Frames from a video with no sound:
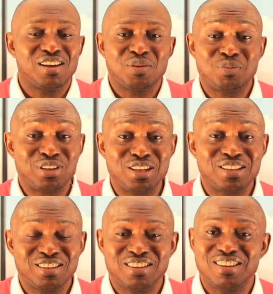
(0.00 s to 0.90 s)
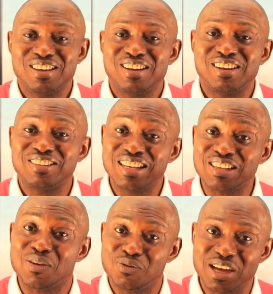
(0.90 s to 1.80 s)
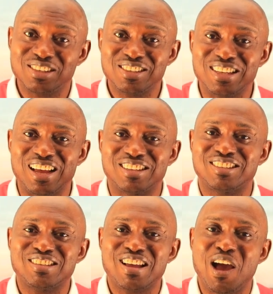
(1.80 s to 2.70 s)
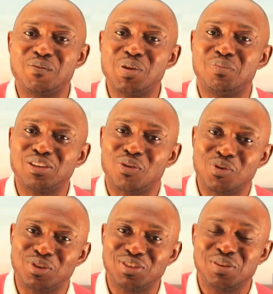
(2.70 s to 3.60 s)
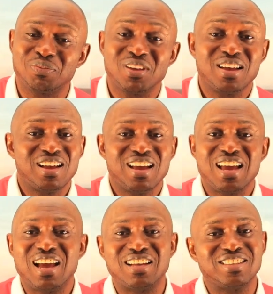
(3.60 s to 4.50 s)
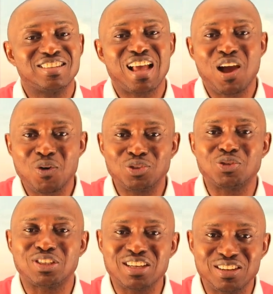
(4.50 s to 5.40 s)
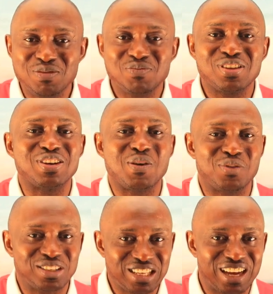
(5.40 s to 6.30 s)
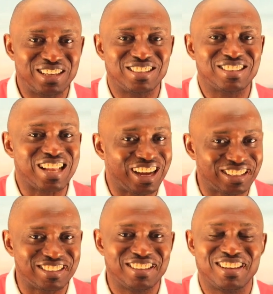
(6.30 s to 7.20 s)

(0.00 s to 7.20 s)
Brethren, these are verses that have been part of us, and I want to still re-emphasize that